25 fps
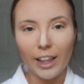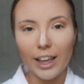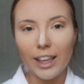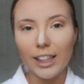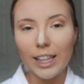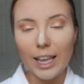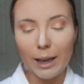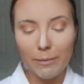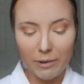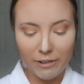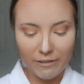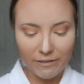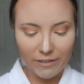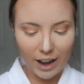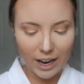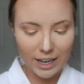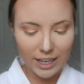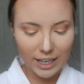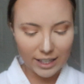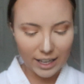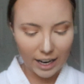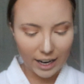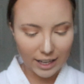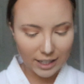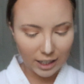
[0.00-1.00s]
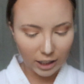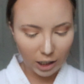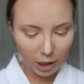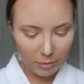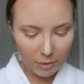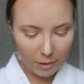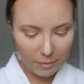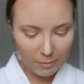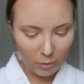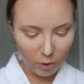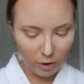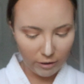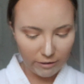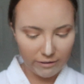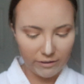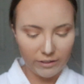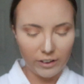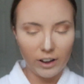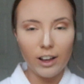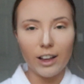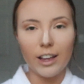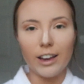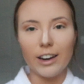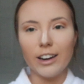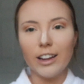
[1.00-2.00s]
lately I've been finding that it's a little bit more
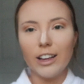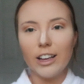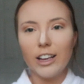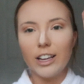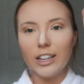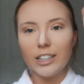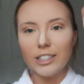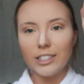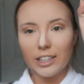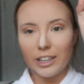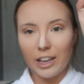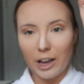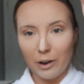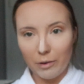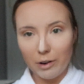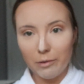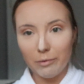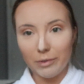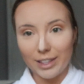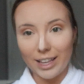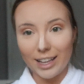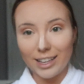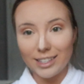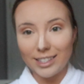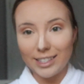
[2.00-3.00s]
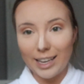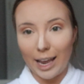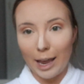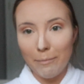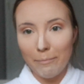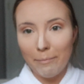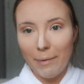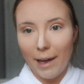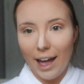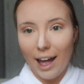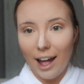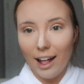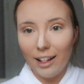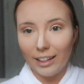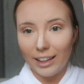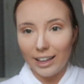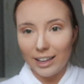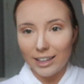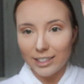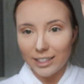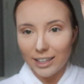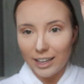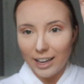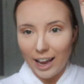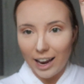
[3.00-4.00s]
fun to go in with that same
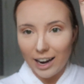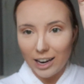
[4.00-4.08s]
palette.